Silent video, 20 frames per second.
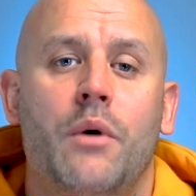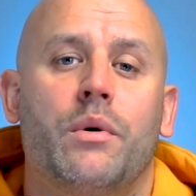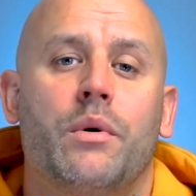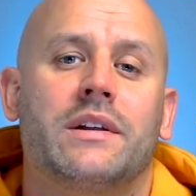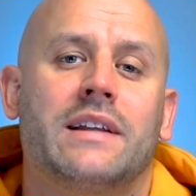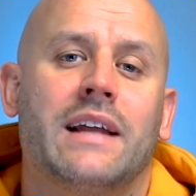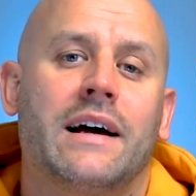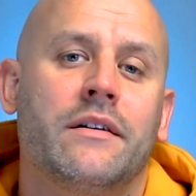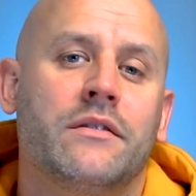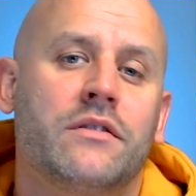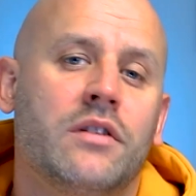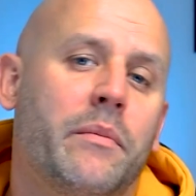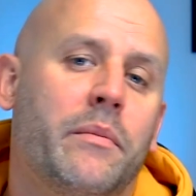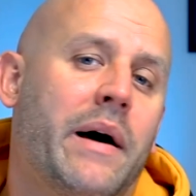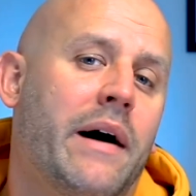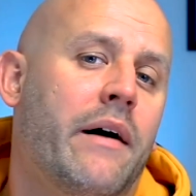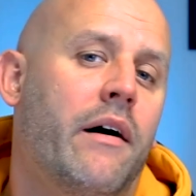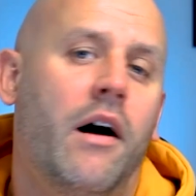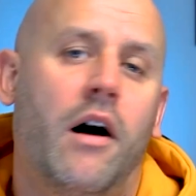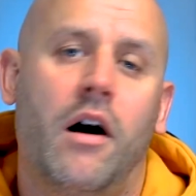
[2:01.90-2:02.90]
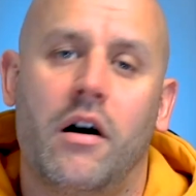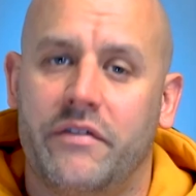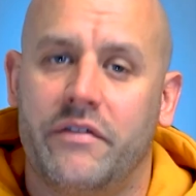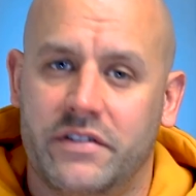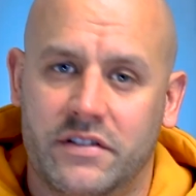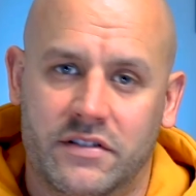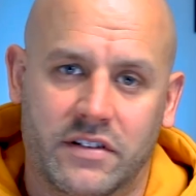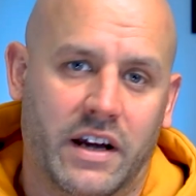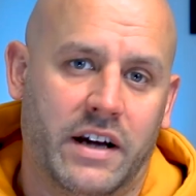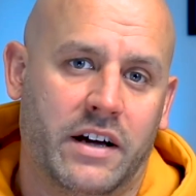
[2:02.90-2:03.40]
we're down to about half a
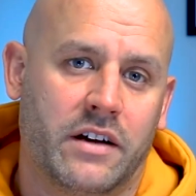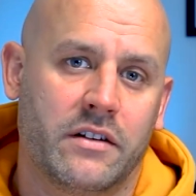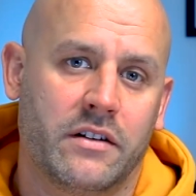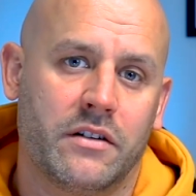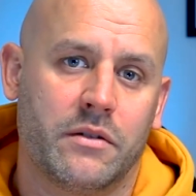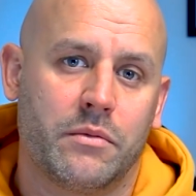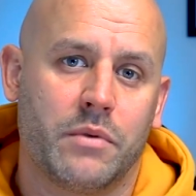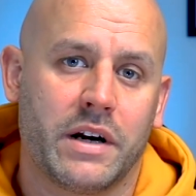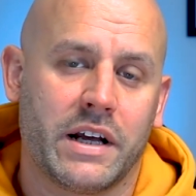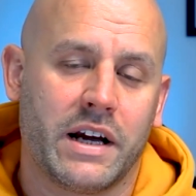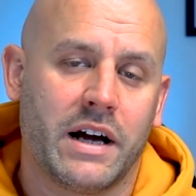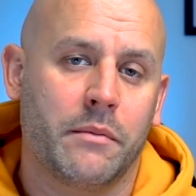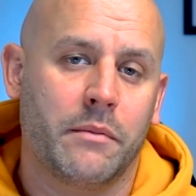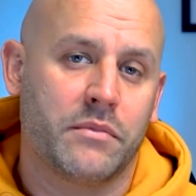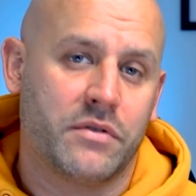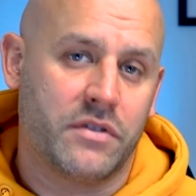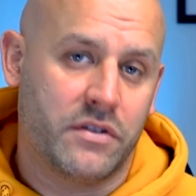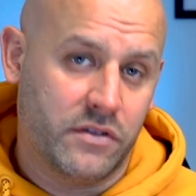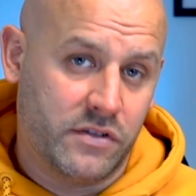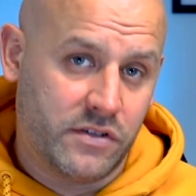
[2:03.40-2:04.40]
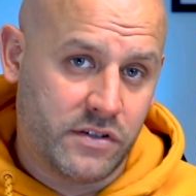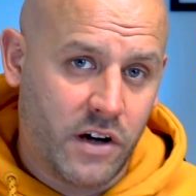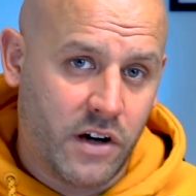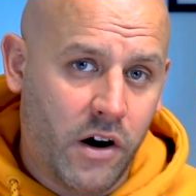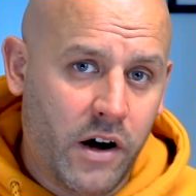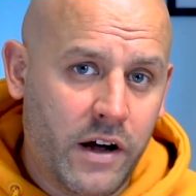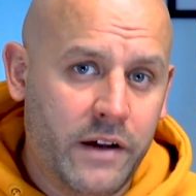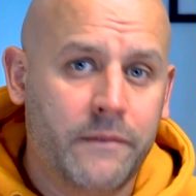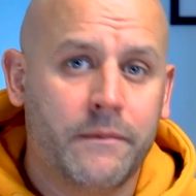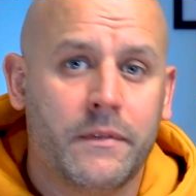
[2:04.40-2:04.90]
second when it comes to
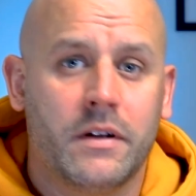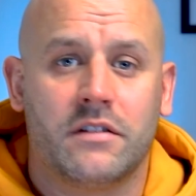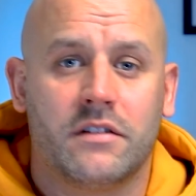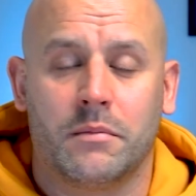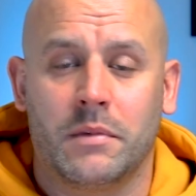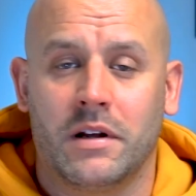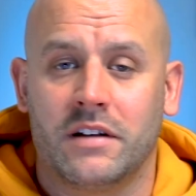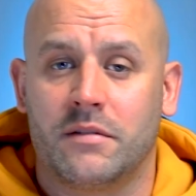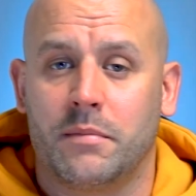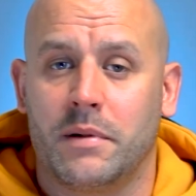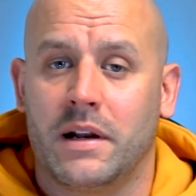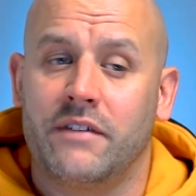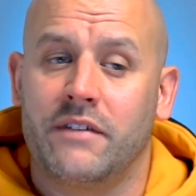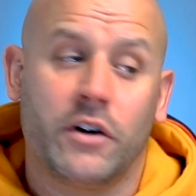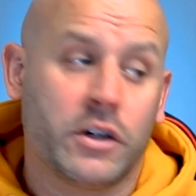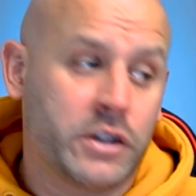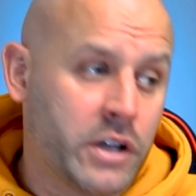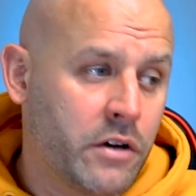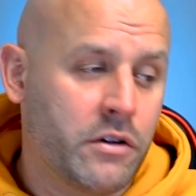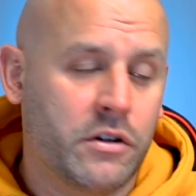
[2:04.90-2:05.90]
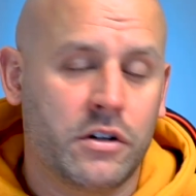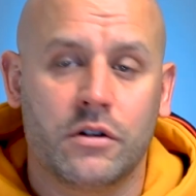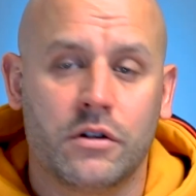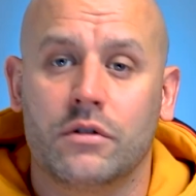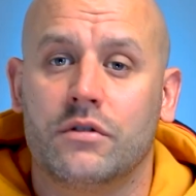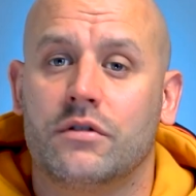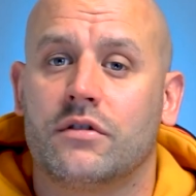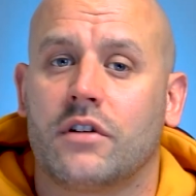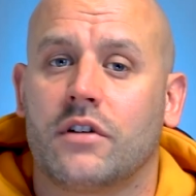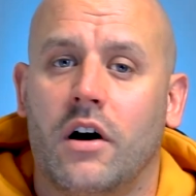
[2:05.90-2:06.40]
Sky, as I'm led to believe. I don't
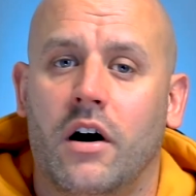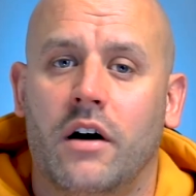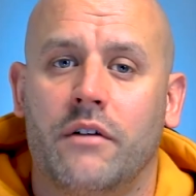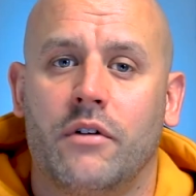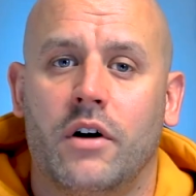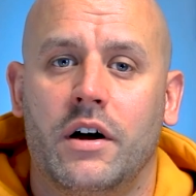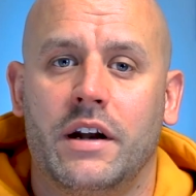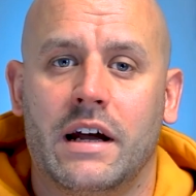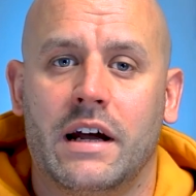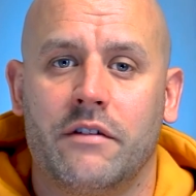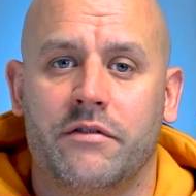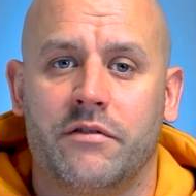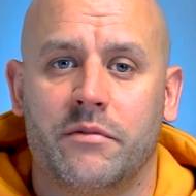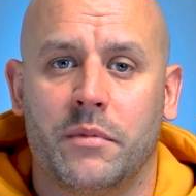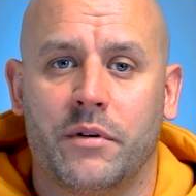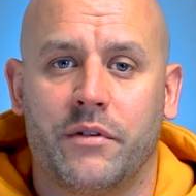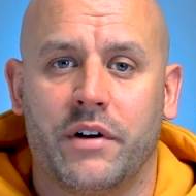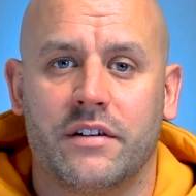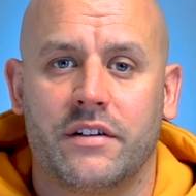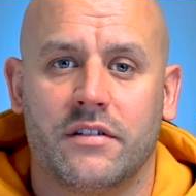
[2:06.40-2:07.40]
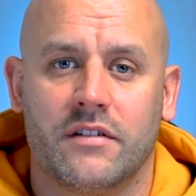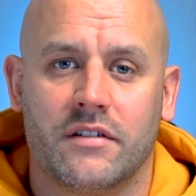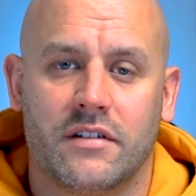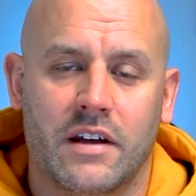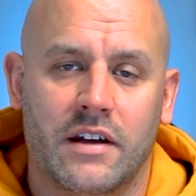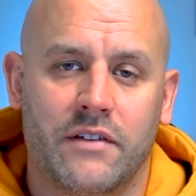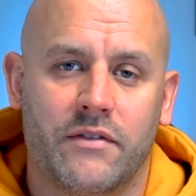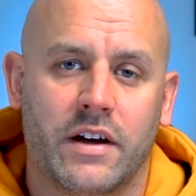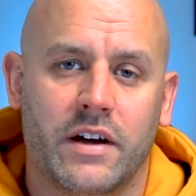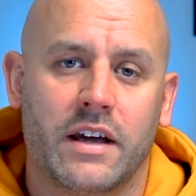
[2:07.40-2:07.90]
use Sky right now for my Racing
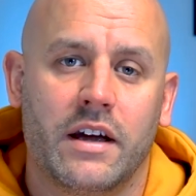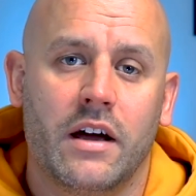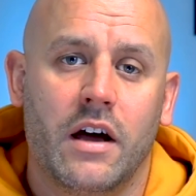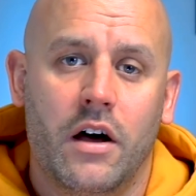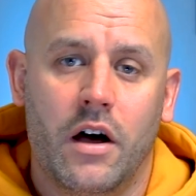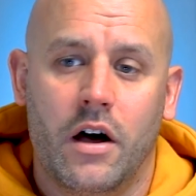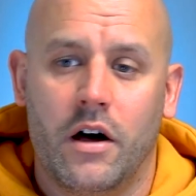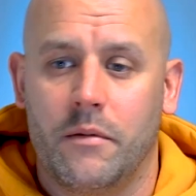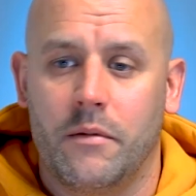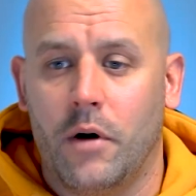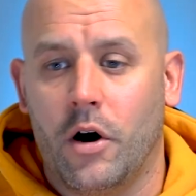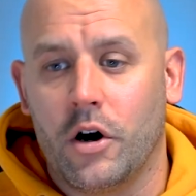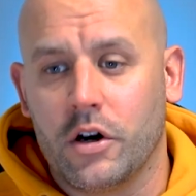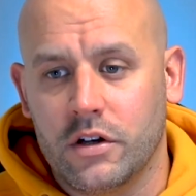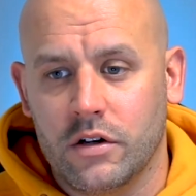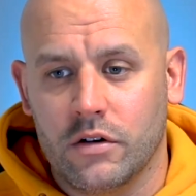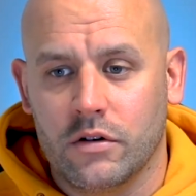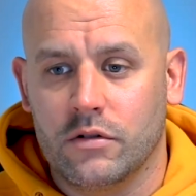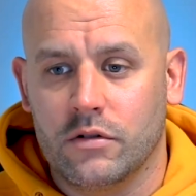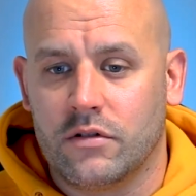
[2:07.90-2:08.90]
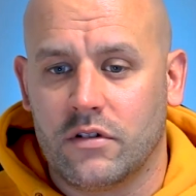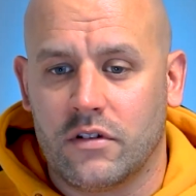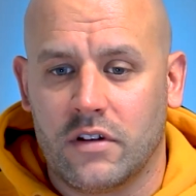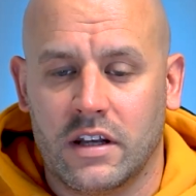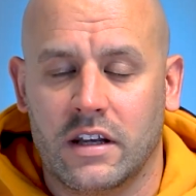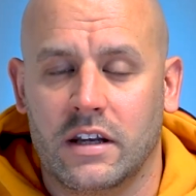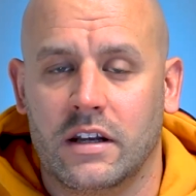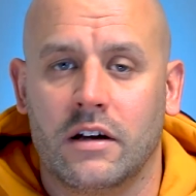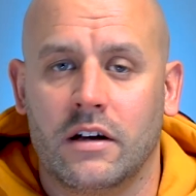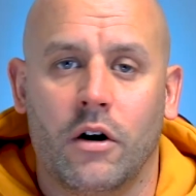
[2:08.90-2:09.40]
TV. I use
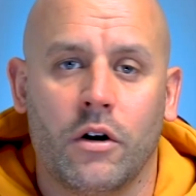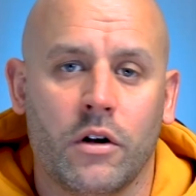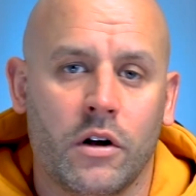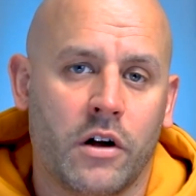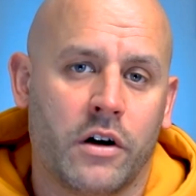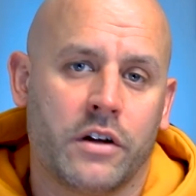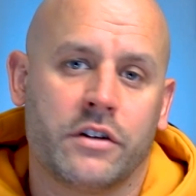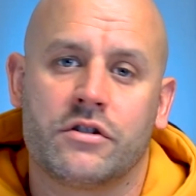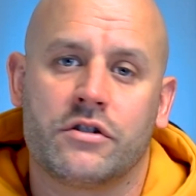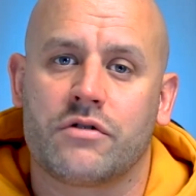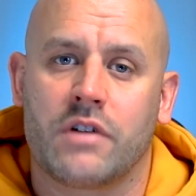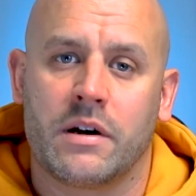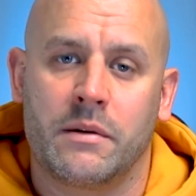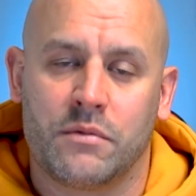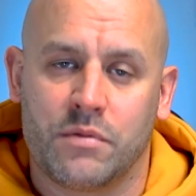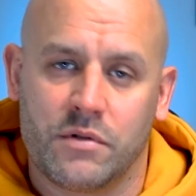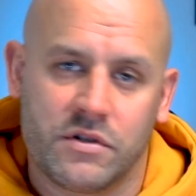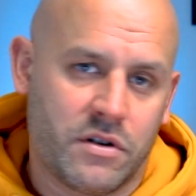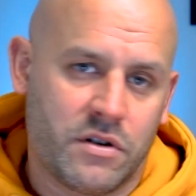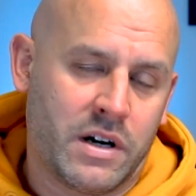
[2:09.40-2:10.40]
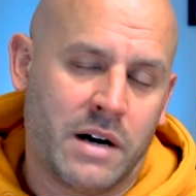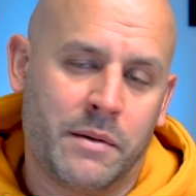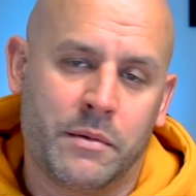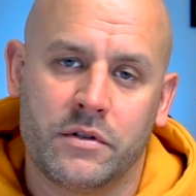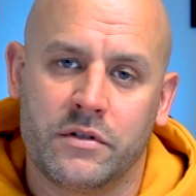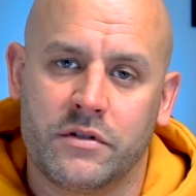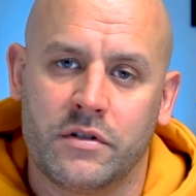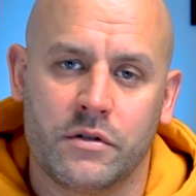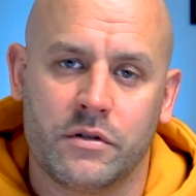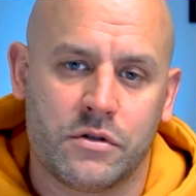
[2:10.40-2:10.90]
the online streams, which I'll come
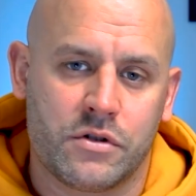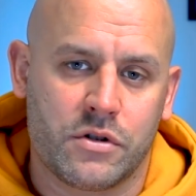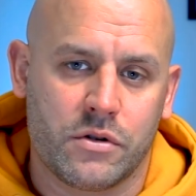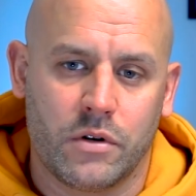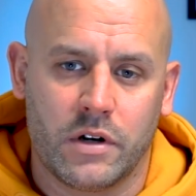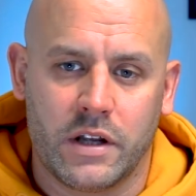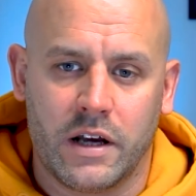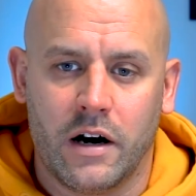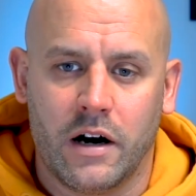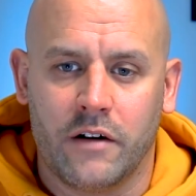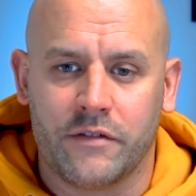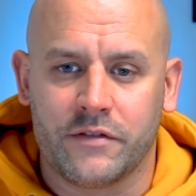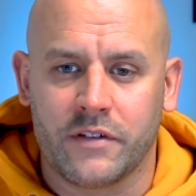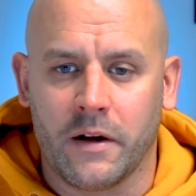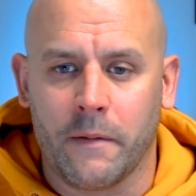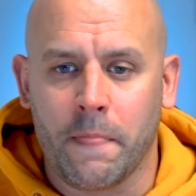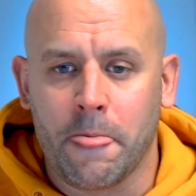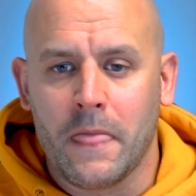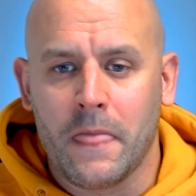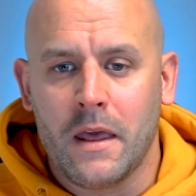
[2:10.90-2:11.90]
on to shortly after.